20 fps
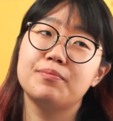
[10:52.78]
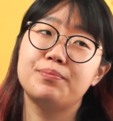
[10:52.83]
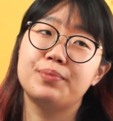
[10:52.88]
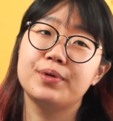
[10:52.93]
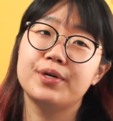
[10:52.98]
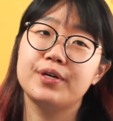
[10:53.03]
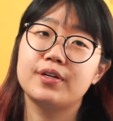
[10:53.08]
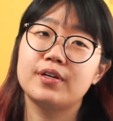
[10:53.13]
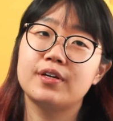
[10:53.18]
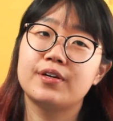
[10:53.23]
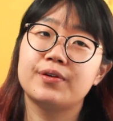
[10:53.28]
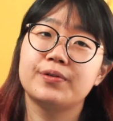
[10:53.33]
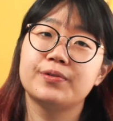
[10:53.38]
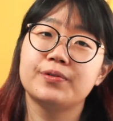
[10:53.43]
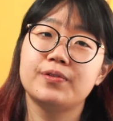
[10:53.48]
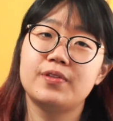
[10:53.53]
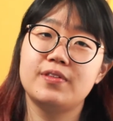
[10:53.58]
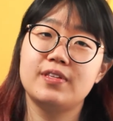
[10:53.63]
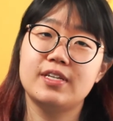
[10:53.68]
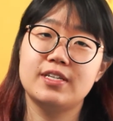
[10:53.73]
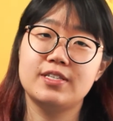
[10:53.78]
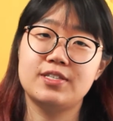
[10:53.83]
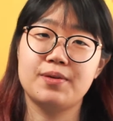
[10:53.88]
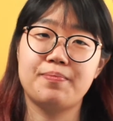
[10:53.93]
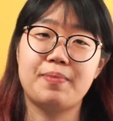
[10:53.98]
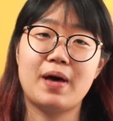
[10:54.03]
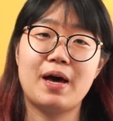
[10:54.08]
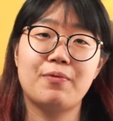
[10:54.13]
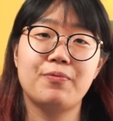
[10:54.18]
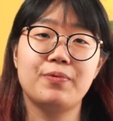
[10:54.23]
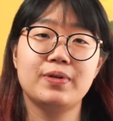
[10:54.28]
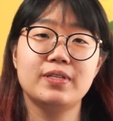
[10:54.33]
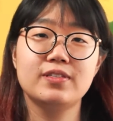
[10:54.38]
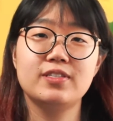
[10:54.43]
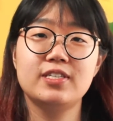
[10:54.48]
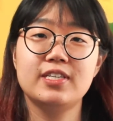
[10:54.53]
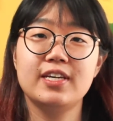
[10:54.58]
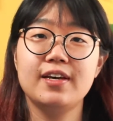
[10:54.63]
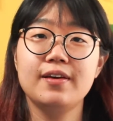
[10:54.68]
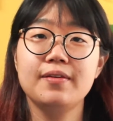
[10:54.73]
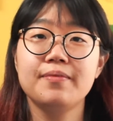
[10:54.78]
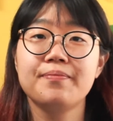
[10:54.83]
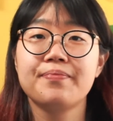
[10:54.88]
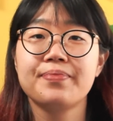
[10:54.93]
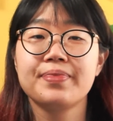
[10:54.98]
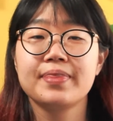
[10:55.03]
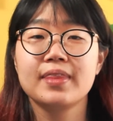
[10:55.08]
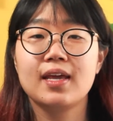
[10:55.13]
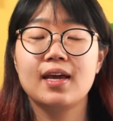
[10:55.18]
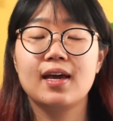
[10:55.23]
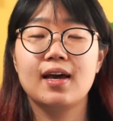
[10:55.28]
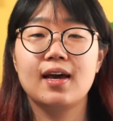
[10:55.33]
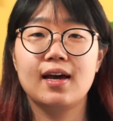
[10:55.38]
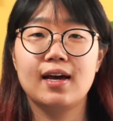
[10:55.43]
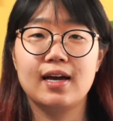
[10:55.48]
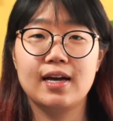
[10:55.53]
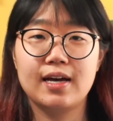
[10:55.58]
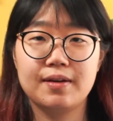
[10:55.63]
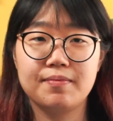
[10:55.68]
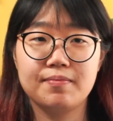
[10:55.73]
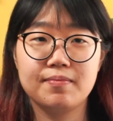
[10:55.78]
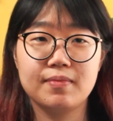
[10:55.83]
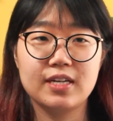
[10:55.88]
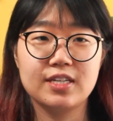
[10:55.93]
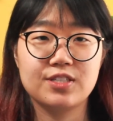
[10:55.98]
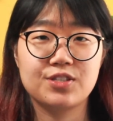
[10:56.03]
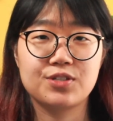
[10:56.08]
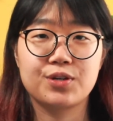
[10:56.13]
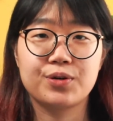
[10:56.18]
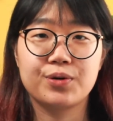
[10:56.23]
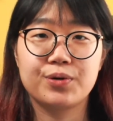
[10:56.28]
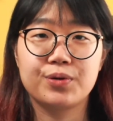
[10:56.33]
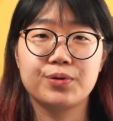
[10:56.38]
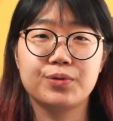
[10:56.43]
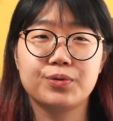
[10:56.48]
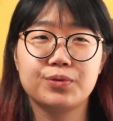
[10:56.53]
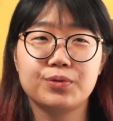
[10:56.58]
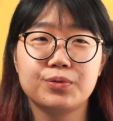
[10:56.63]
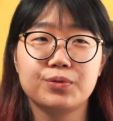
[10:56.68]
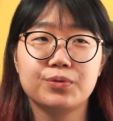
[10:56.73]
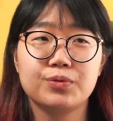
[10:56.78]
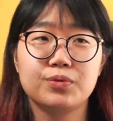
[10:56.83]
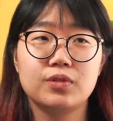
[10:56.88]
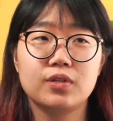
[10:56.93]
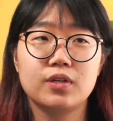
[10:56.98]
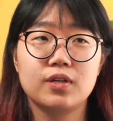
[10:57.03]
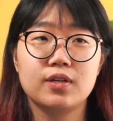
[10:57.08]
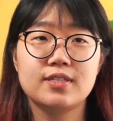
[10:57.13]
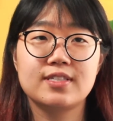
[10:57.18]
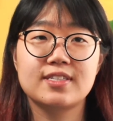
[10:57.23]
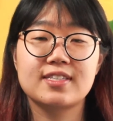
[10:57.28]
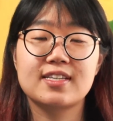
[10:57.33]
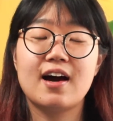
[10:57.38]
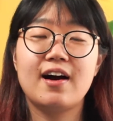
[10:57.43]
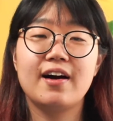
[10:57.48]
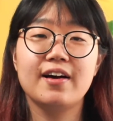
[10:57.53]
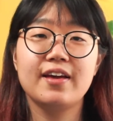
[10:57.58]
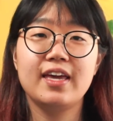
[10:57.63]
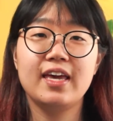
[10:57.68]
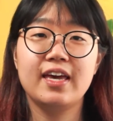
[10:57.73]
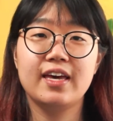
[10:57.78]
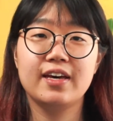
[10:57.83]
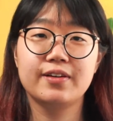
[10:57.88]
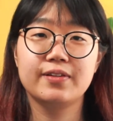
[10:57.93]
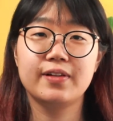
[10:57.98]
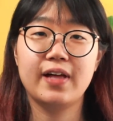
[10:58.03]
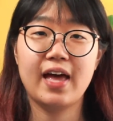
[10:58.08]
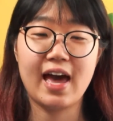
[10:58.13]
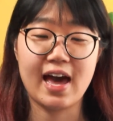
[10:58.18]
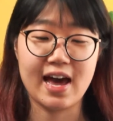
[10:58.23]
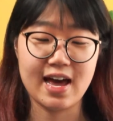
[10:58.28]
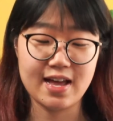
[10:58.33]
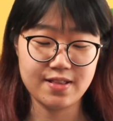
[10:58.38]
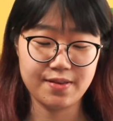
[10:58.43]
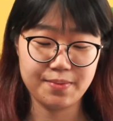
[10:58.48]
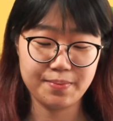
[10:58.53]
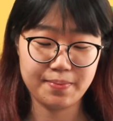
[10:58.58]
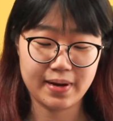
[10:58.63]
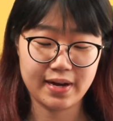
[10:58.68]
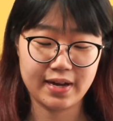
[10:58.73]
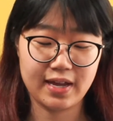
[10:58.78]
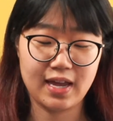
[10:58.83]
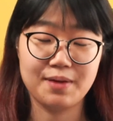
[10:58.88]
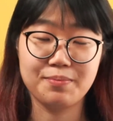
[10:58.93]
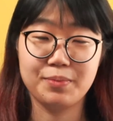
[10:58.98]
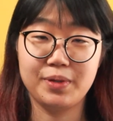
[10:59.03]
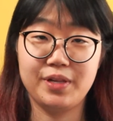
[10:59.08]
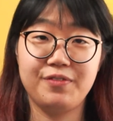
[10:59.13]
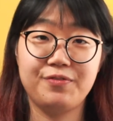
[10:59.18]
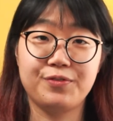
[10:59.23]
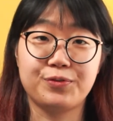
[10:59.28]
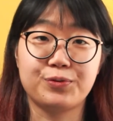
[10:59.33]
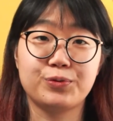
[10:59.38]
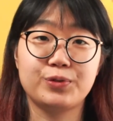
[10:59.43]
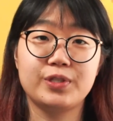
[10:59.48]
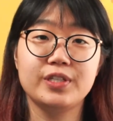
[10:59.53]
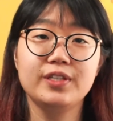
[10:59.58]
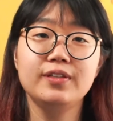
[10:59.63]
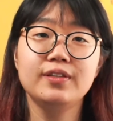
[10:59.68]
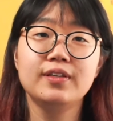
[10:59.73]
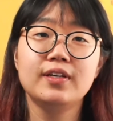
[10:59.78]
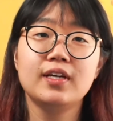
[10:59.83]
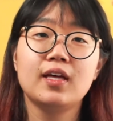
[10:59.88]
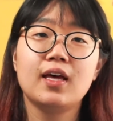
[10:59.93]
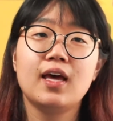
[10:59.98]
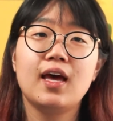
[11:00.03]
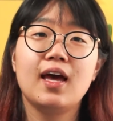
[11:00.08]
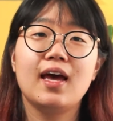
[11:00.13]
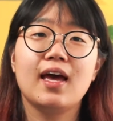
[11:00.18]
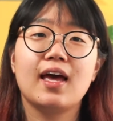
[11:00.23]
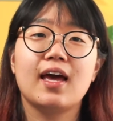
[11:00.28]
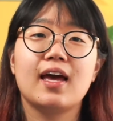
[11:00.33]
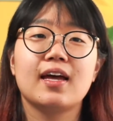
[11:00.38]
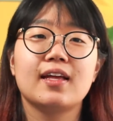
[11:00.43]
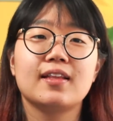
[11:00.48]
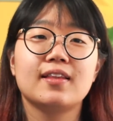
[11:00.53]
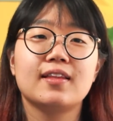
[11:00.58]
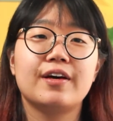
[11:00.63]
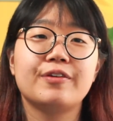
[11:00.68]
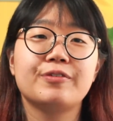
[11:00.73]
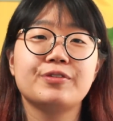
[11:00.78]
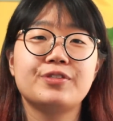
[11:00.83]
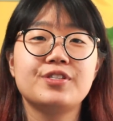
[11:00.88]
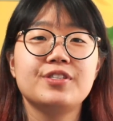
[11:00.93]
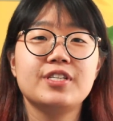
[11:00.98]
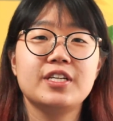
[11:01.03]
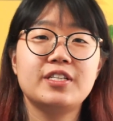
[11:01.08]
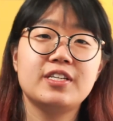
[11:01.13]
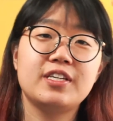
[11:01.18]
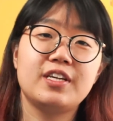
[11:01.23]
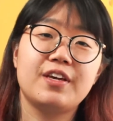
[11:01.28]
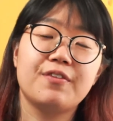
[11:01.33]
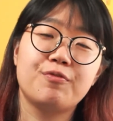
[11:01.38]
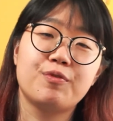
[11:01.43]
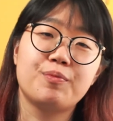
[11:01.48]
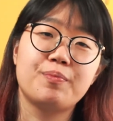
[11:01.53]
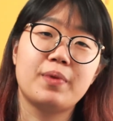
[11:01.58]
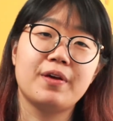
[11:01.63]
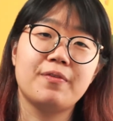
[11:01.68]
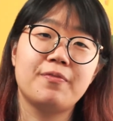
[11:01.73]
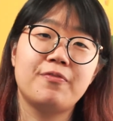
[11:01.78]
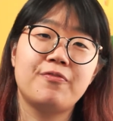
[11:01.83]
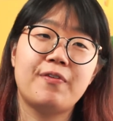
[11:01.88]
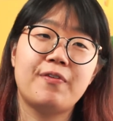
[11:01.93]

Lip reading: book called It's About Winter. It's called Skyhill Hat by Emily Foden, and I was knitting it for my